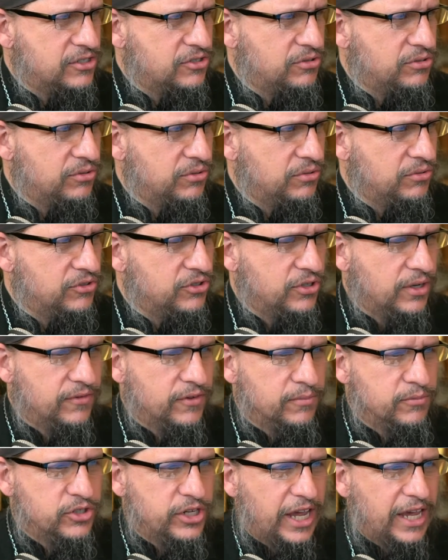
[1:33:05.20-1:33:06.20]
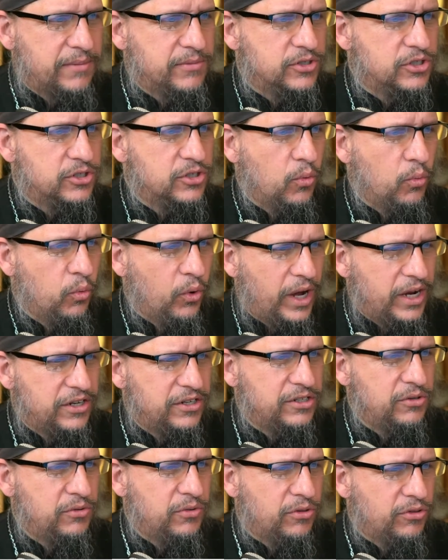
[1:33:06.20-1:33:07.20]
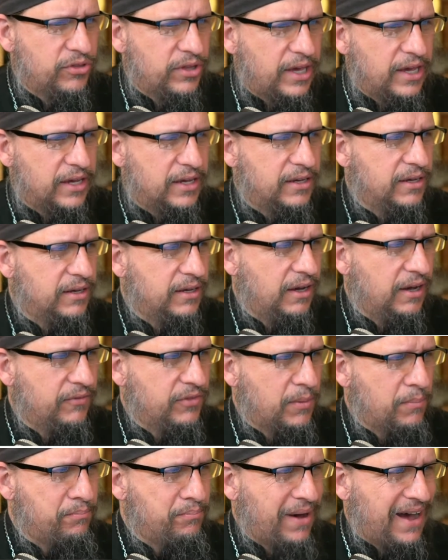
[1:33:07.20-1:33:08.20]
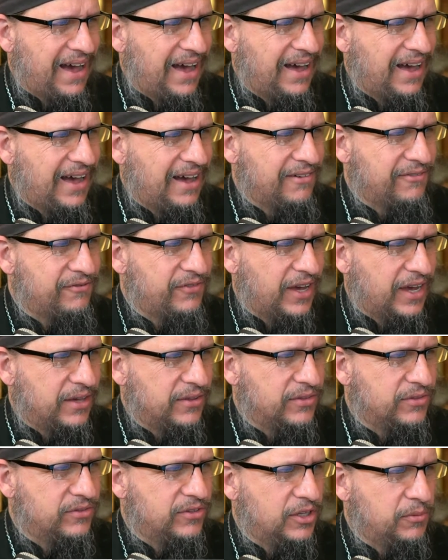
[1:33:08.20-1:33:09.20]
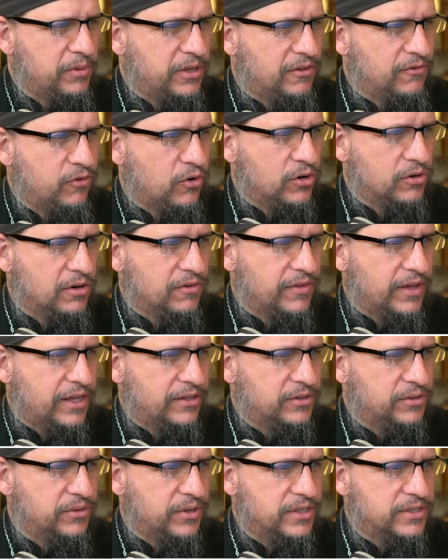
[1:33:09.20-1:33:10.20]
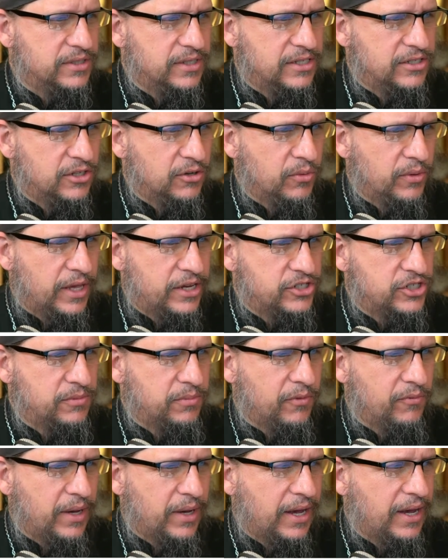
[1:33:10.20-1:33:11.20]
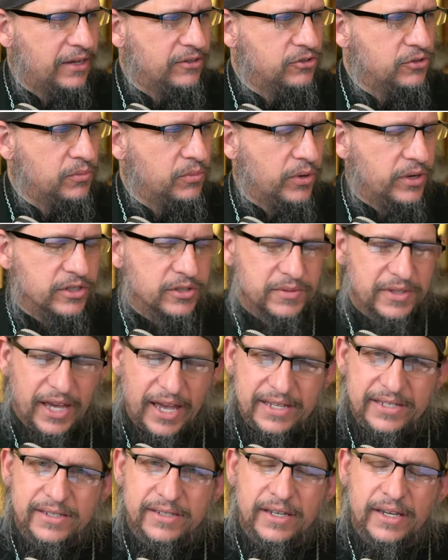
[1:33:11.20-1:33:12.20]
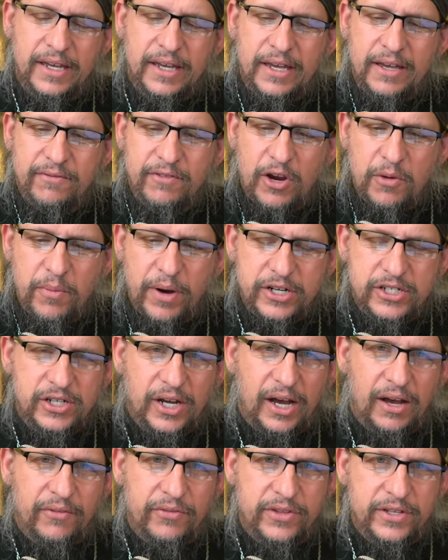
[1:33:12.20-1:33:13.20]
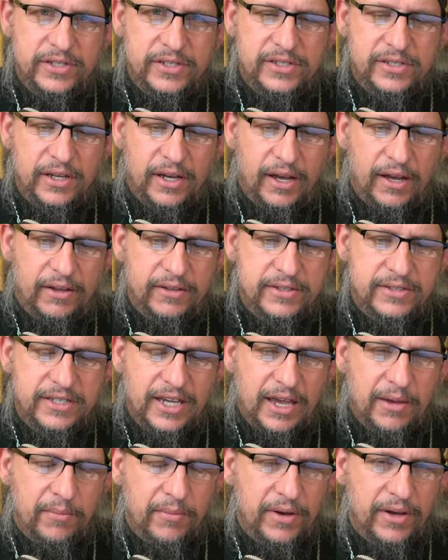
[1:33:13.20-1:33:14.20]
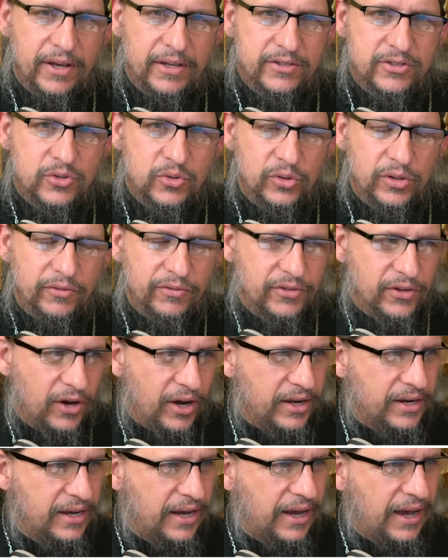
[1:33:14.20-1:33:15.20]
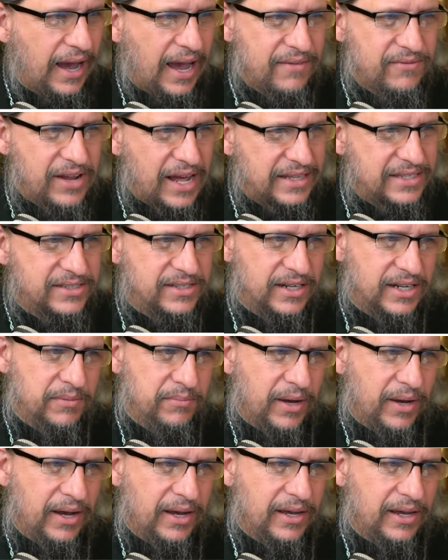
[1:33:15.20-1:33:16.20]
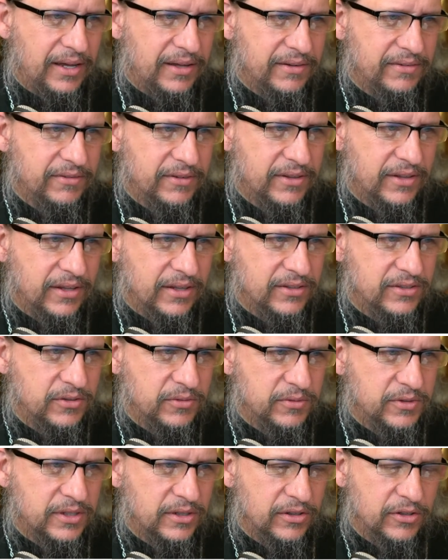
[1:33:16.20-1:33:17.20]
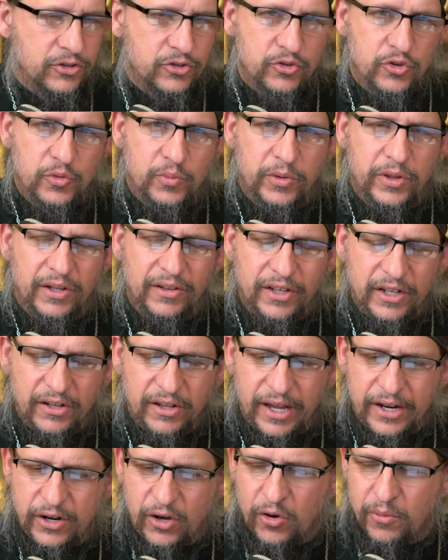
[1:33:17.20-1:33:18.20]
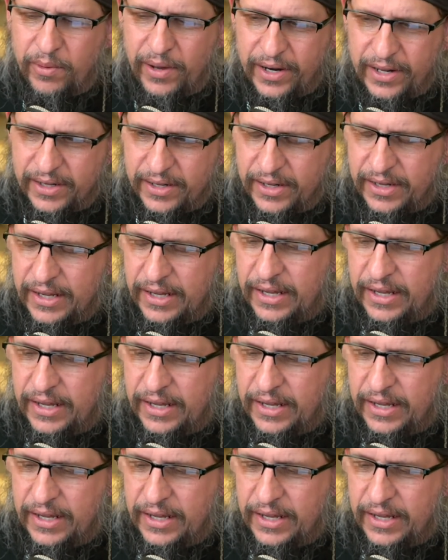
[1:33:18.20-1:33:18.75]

is to from James. What do you think of the Baha faith to be the forerunner of the Antichrist? Is the a relationship of Baha to Parnassus? Oh. Yes, very much of this uh, same uh, school of thought. I have not studied Baha, to, tell you the truth, but the little I know about it,